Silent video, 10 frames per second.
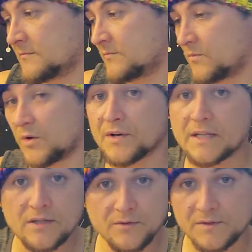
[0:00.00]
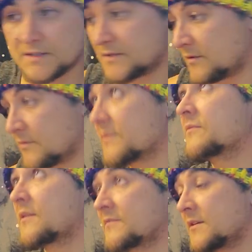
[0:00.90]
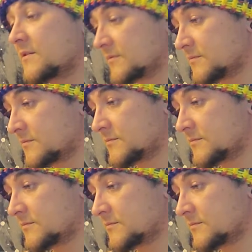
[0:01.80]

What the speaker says: We're going to heal this, aren't we, Raphael?